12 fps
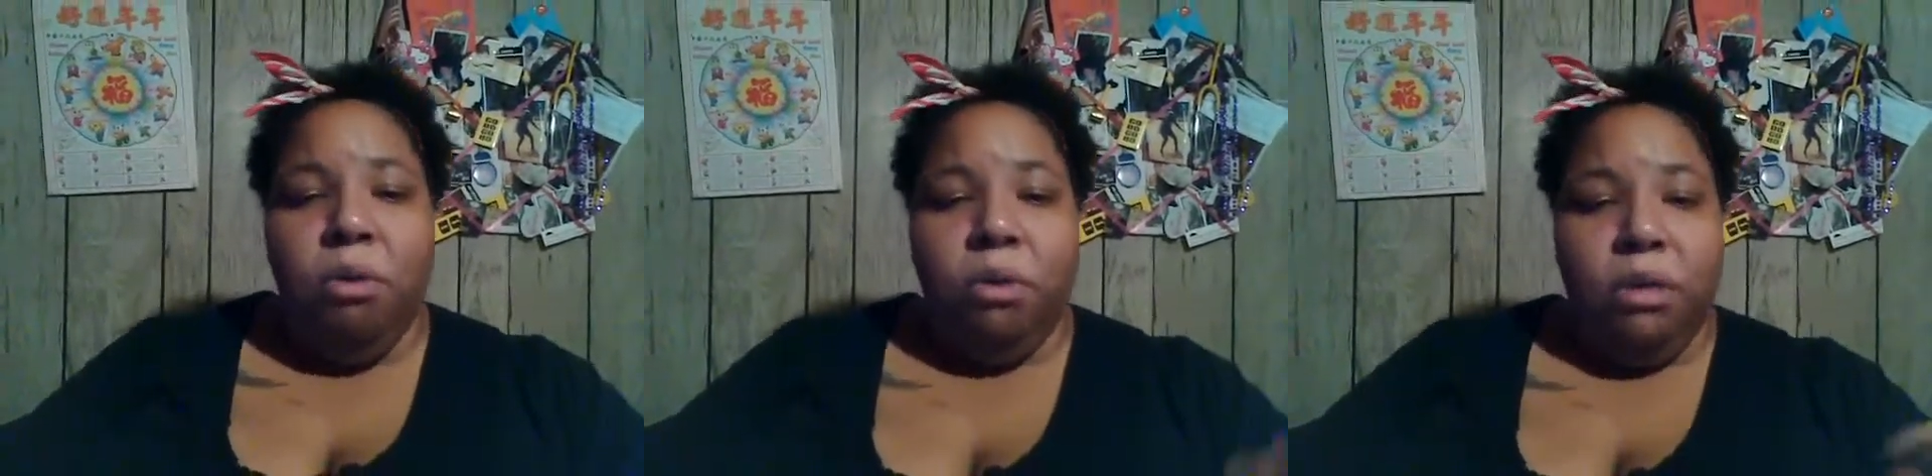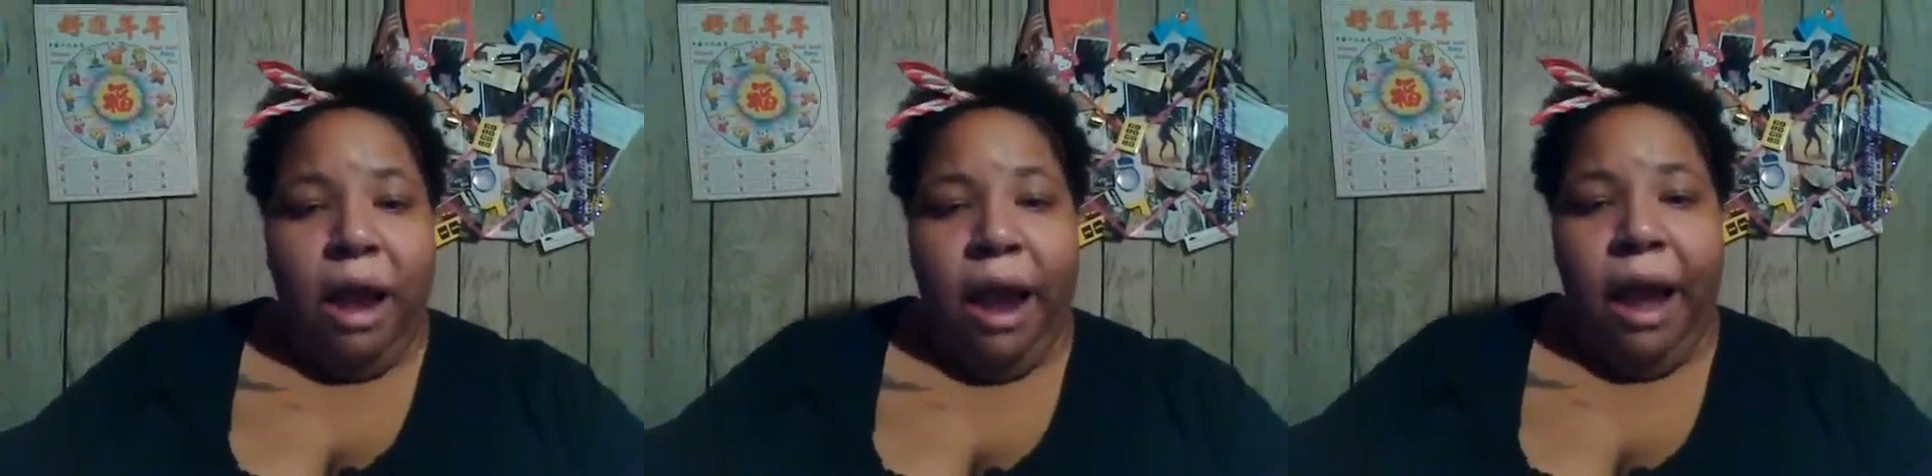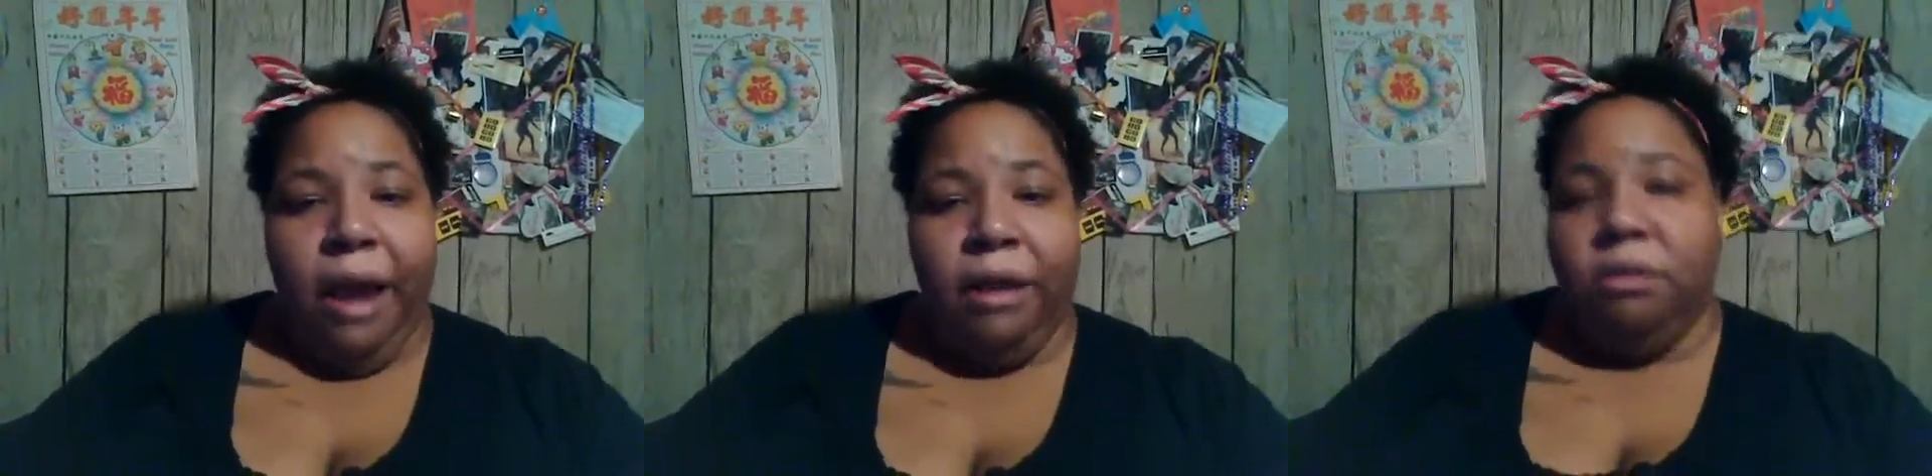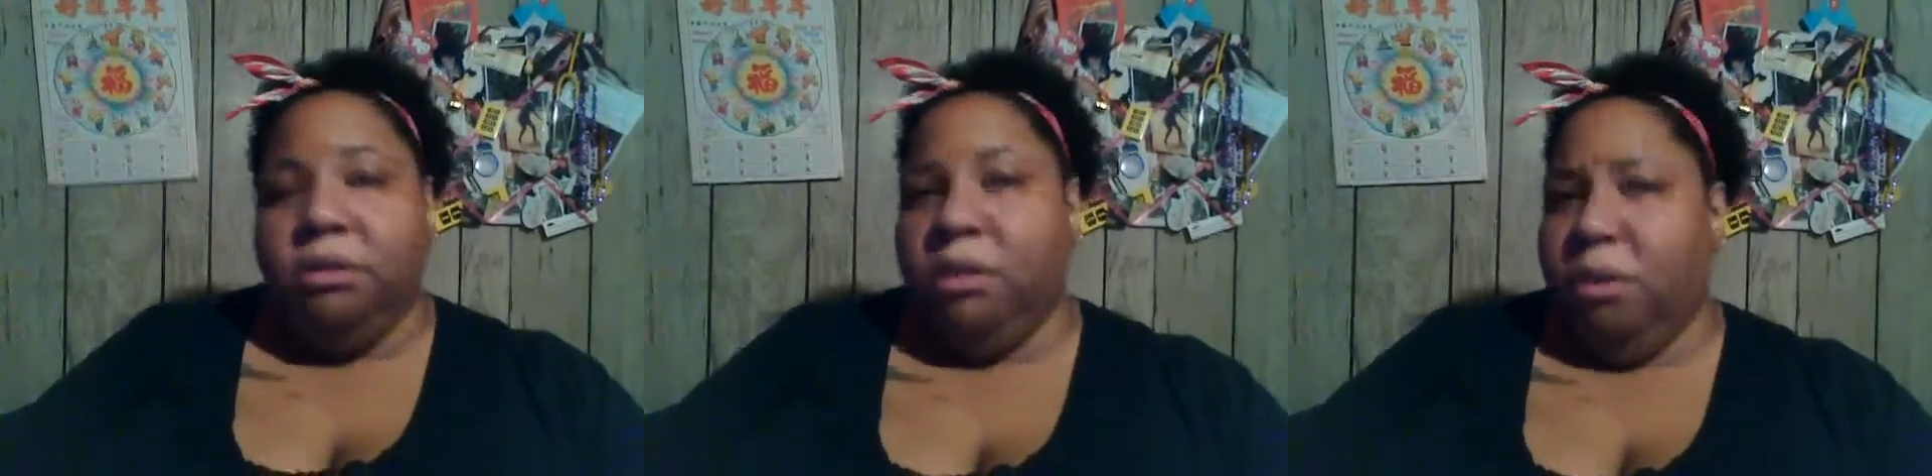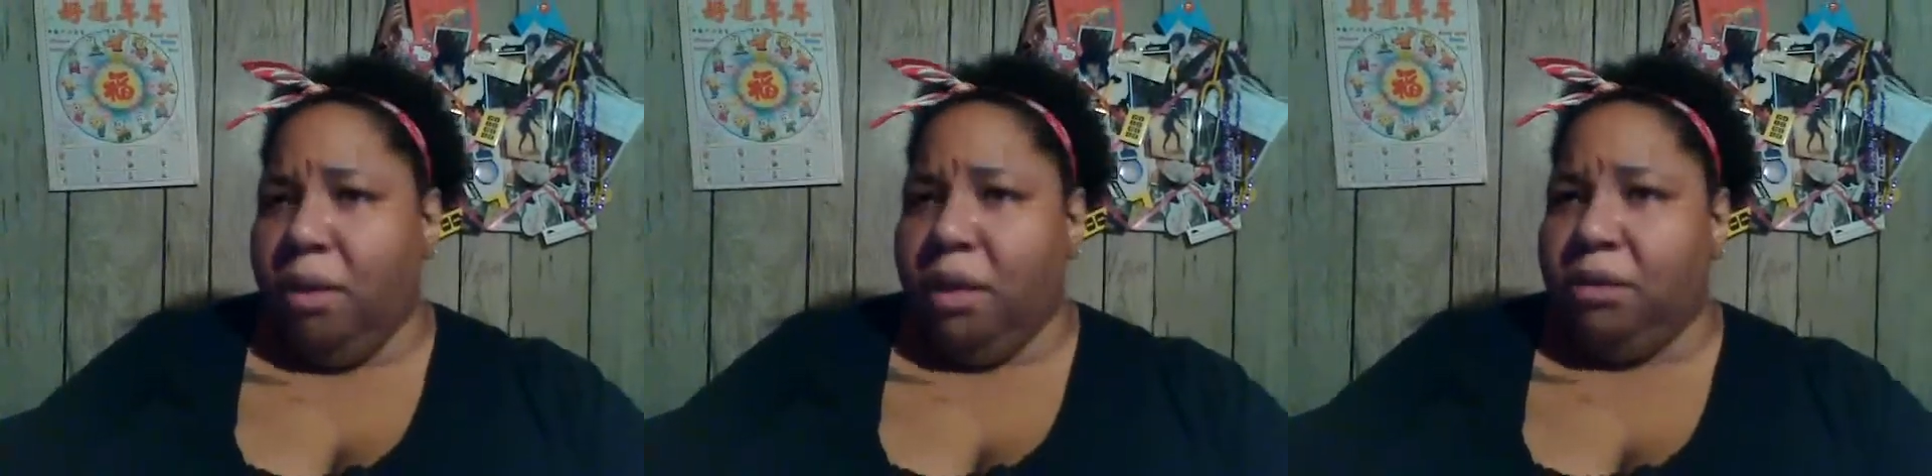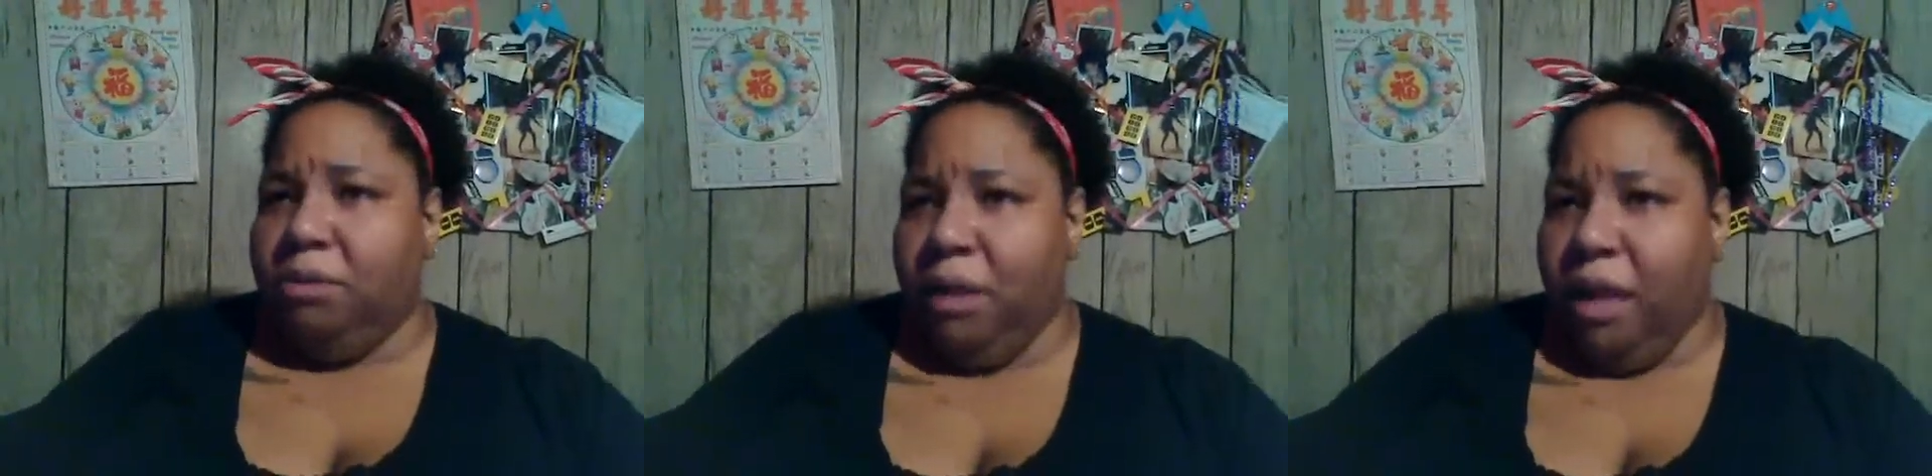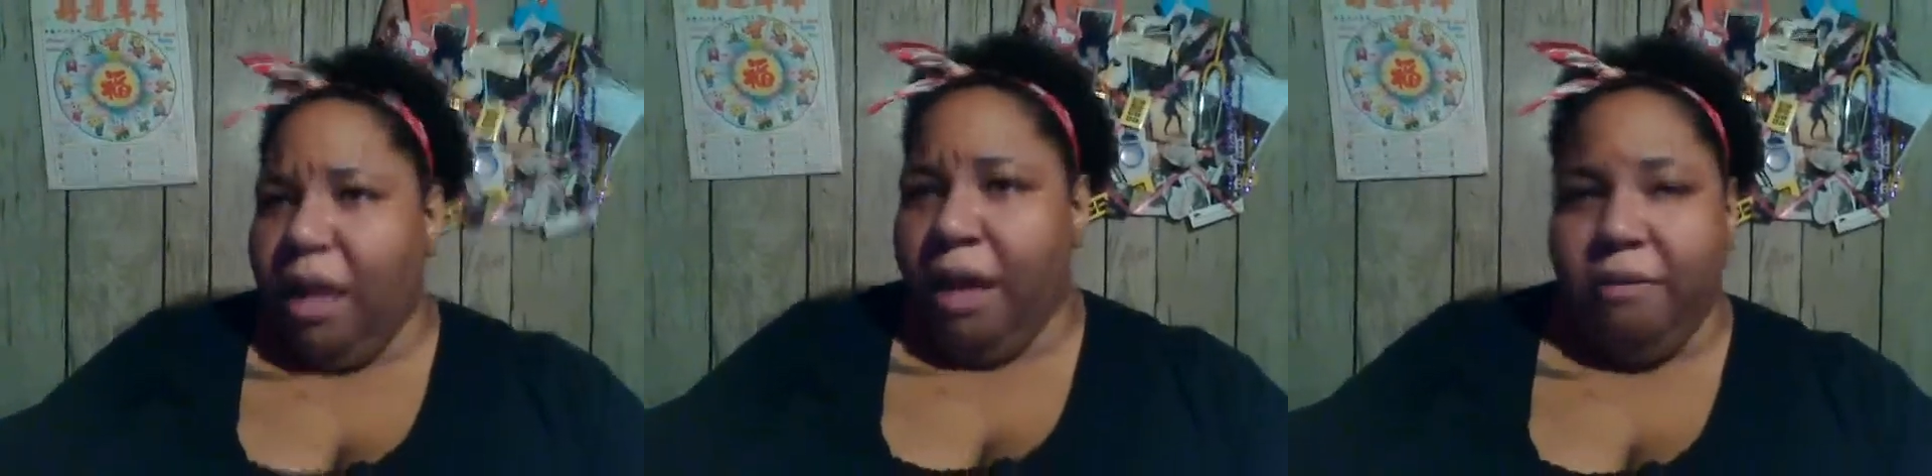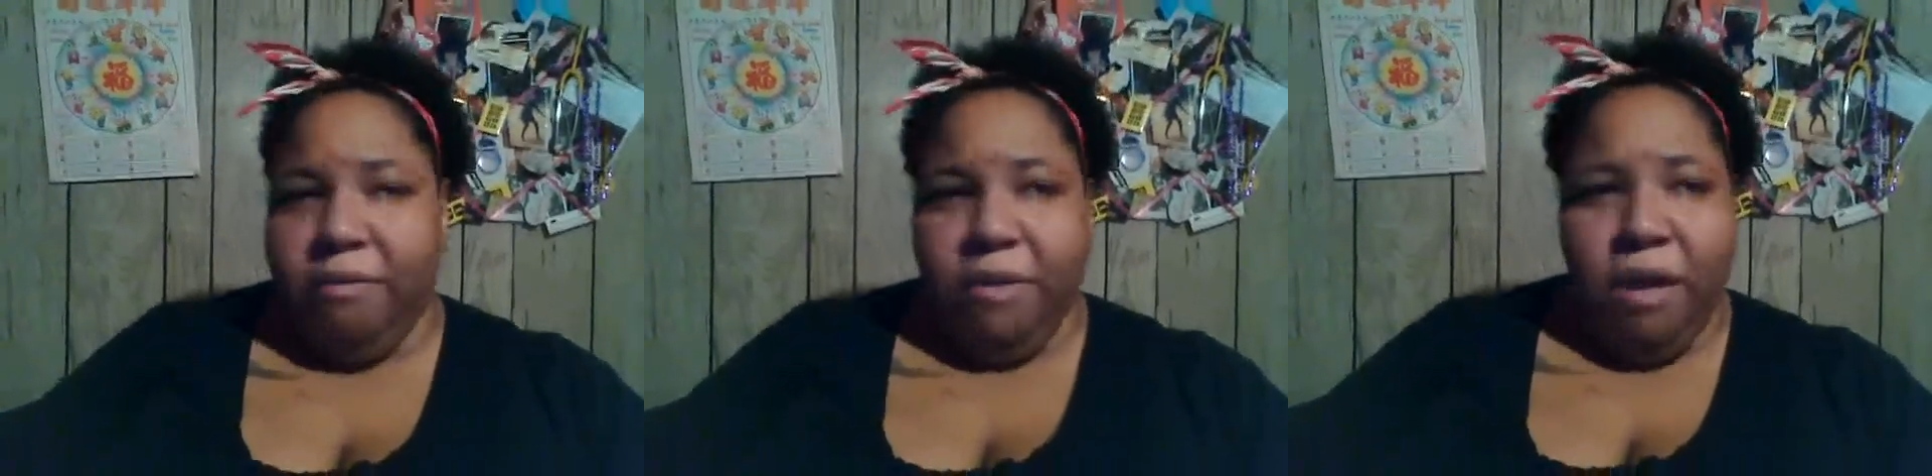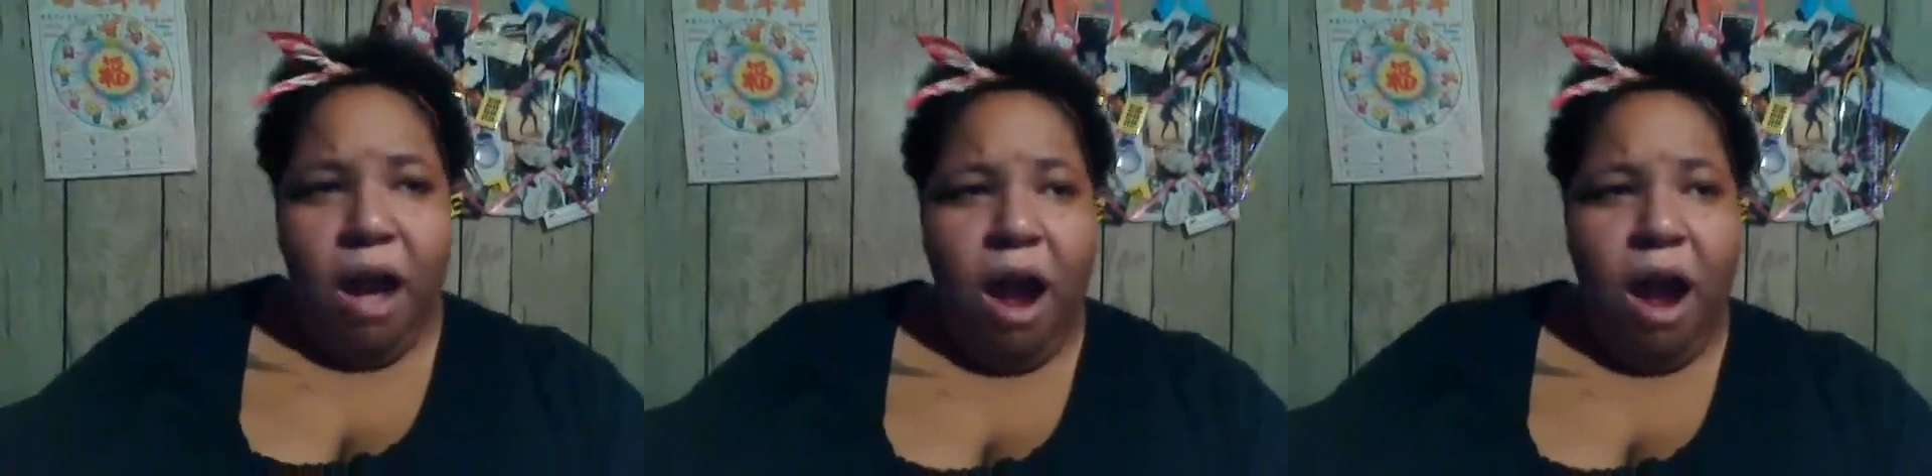with our idols, the ones we love,